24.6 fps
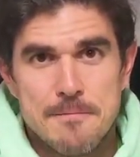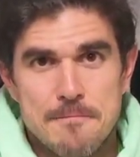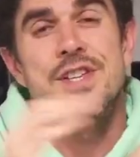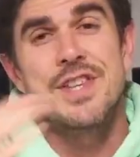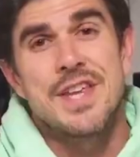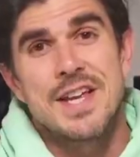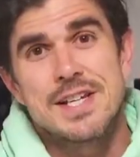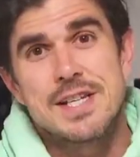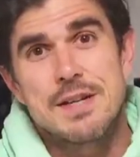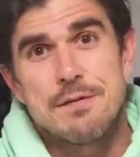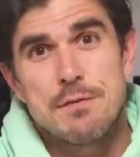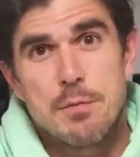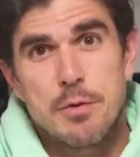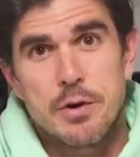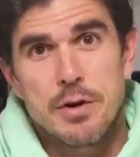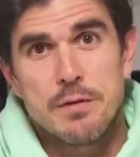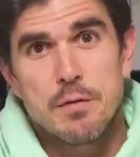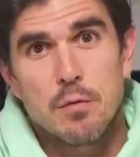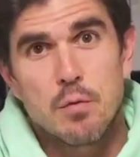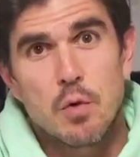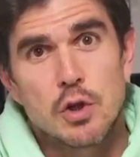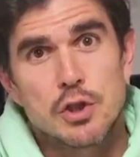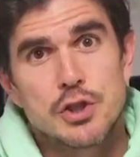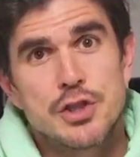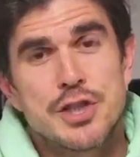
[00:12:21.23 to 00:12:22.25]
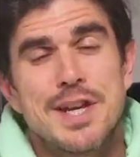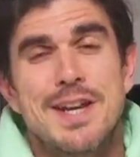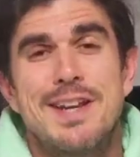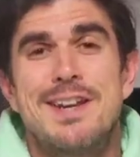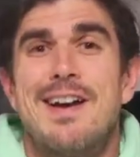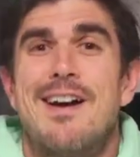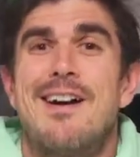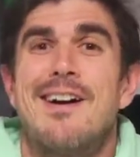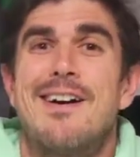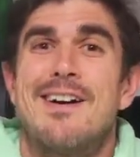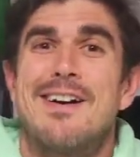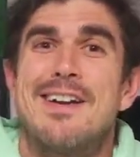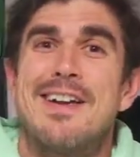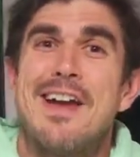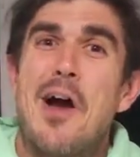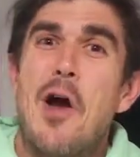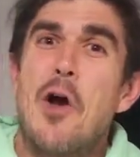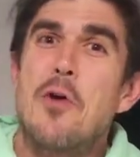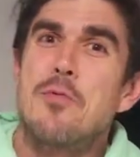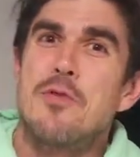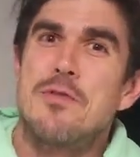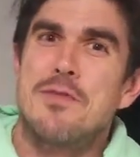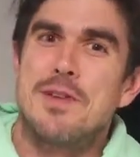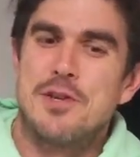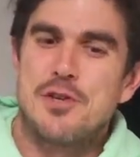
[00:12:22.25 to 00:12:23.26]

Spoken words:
So thanks everybody for watching. I hope you've